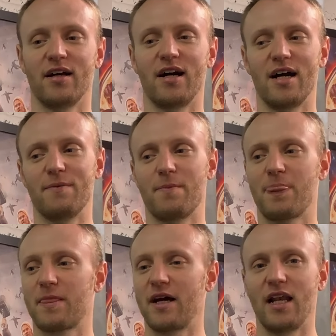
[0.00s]
Um,
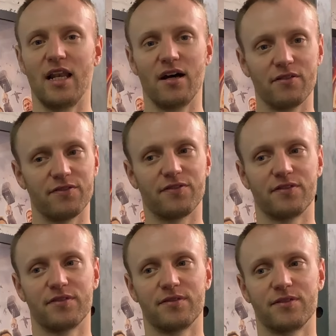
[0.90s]
I love
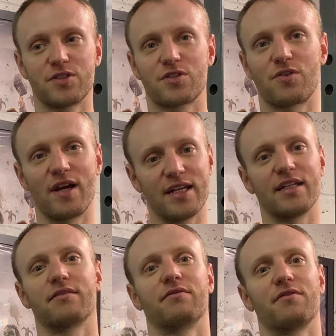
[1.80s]

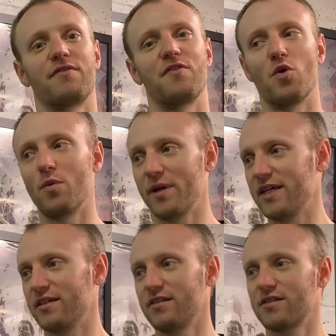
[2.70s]
training for me